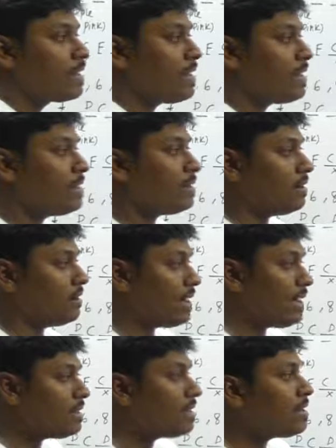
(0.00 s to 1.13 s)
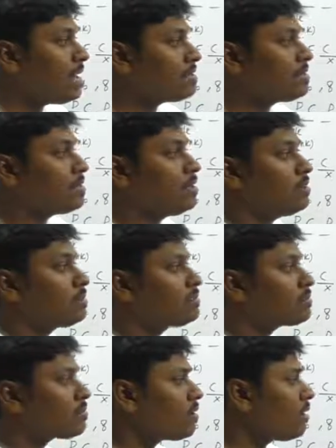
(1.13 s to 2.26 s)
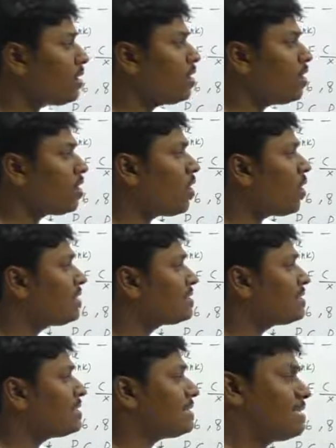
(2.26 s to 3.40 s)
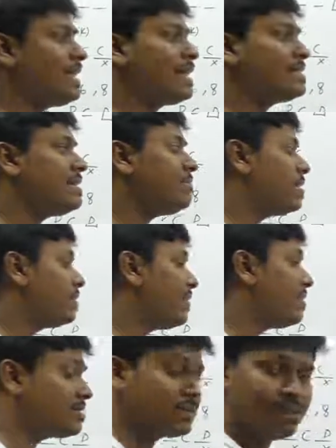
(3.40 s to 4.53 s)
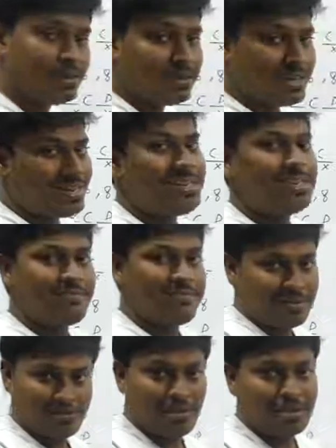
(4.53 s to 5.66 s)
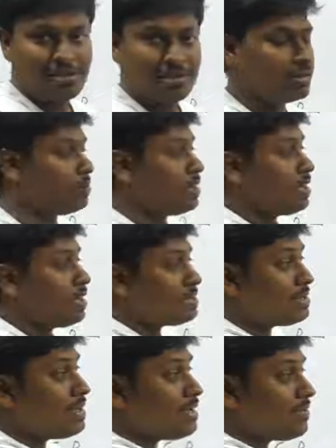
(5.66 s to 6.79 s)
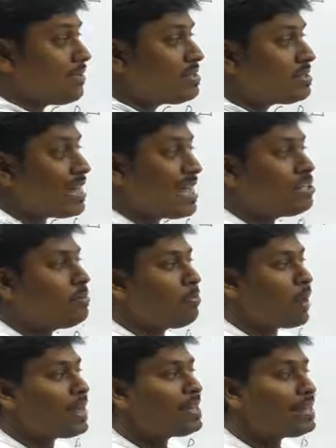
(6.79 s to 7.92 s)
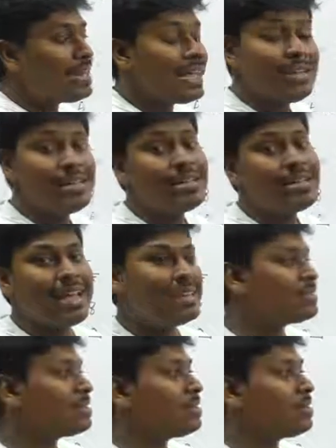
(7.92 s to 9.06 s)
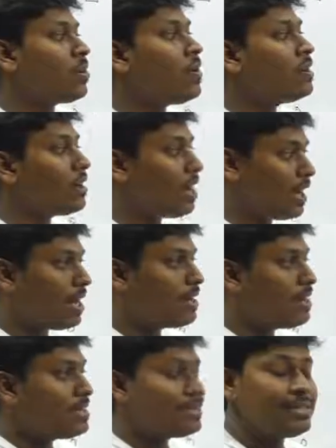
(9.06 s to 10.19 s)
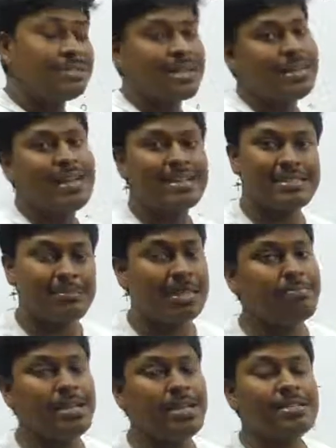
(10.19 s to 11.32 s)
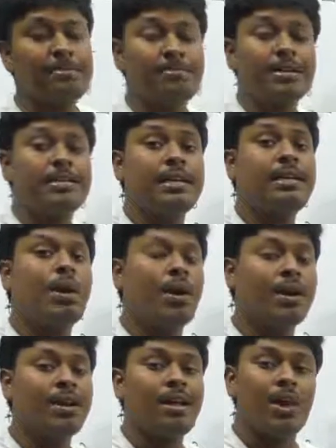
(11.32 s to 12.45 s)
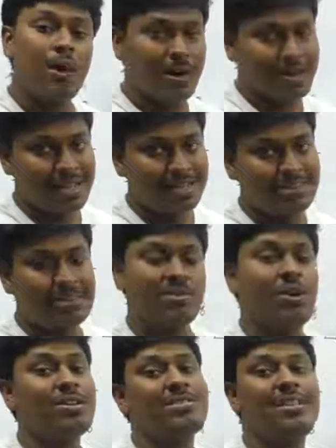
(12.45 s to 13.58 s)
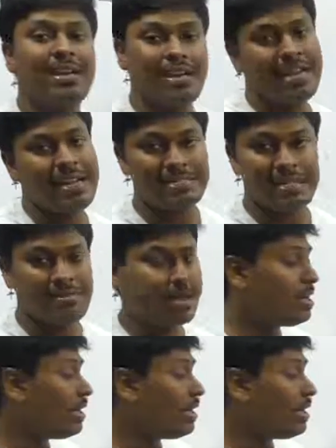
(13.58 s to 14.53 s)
And neither S nor R sits as an extreme end. Friends, I think we have got this clue. See here friends, 9th point, neither S nor R sits at an extreme. That means the person R or S is not sitting at an extreme end.